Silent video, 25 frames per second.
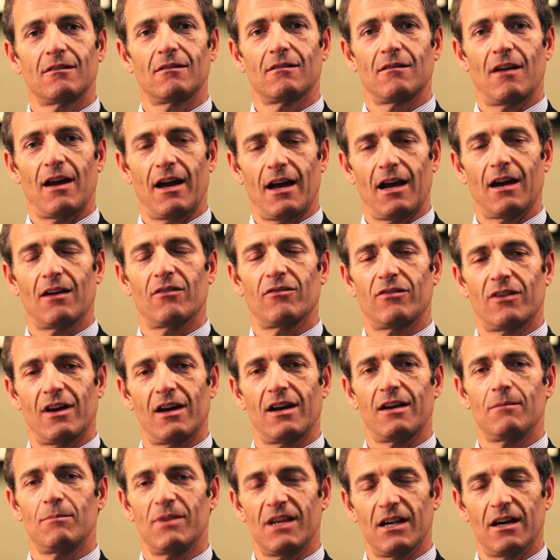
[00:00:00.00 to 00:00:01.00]
how
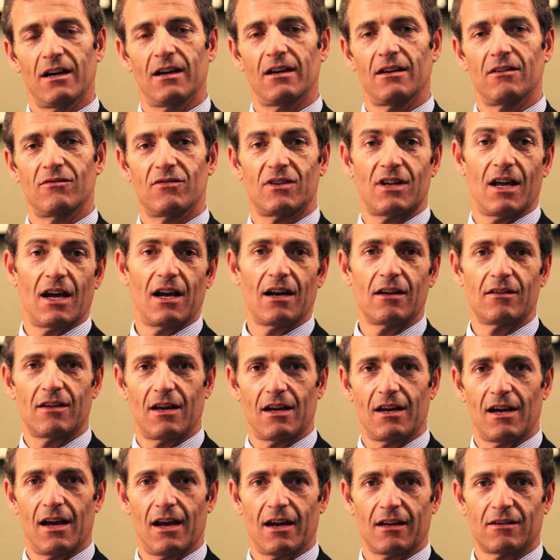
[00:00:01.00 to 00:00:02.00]
they behave and how
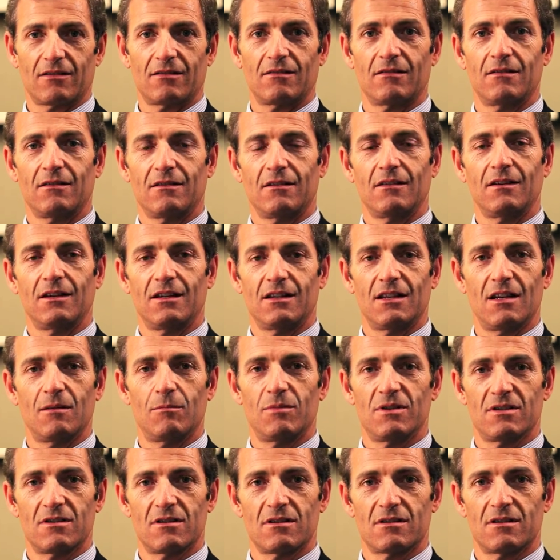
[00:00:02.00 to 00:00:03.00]
they act in their
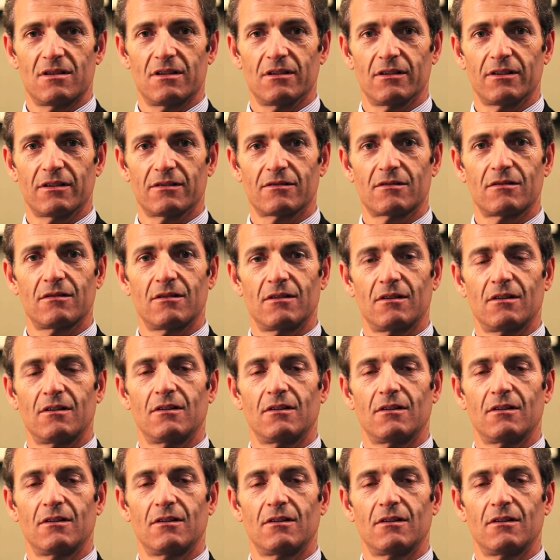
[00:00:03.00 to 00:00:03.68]
business dealings,